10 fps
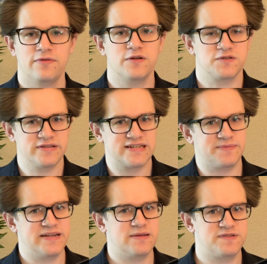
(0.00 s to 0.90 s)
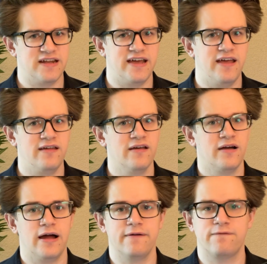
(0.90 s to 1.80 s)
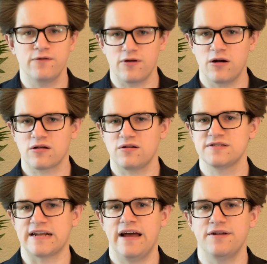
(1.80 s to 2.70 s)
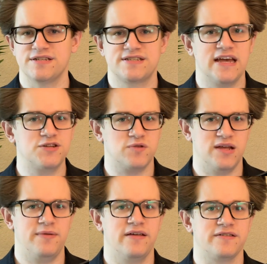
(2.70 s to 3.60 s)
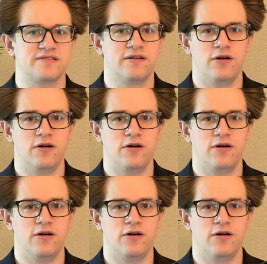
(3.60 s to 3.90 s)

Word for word: Those are all 6 of my tips today. I have further articles on how to schedule emails,